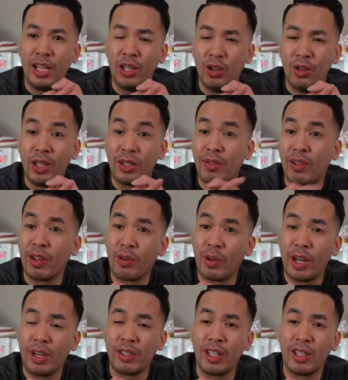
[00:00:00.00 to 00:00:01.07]
Louis for the
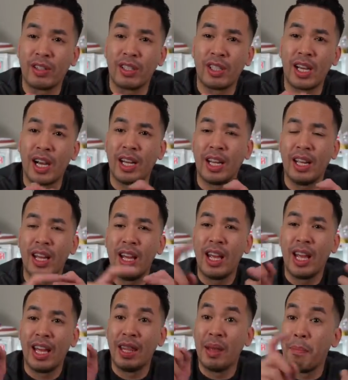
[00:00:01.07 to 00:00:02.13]
Greater Sneaker Society,
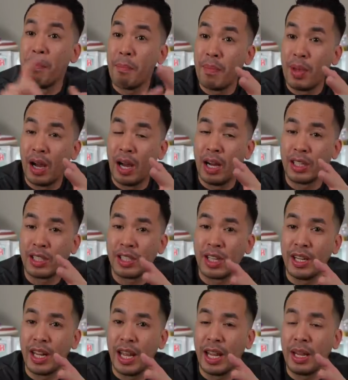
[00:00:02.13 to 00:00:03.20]
and then uh,
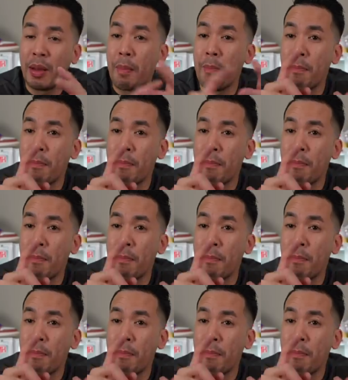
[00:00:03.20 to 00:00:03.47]
Sunday,